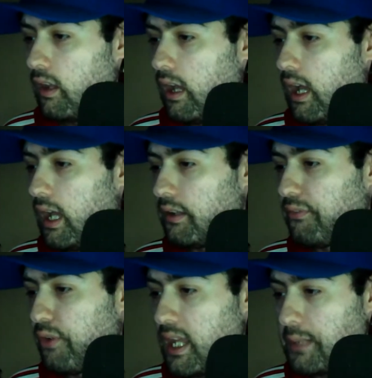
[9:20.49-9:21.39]
For
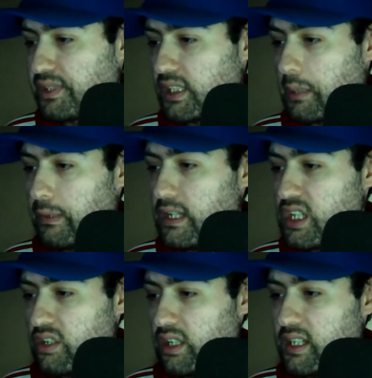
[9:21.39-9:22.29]
80%
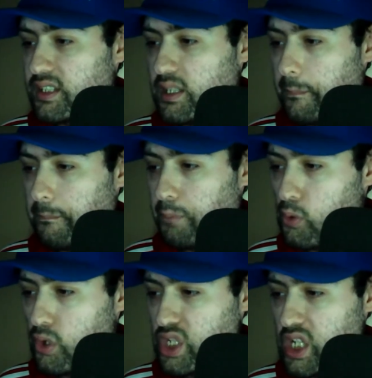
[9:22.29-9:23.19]
completion is the
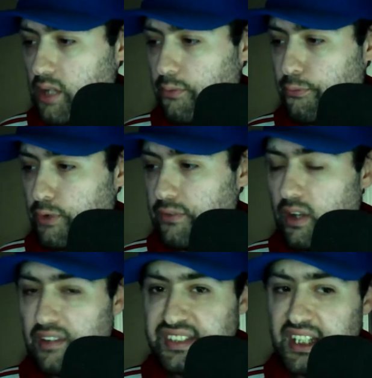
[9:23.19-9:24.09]
Porsche
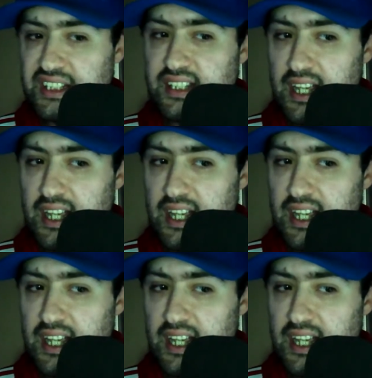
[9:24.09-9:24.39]
356 SL.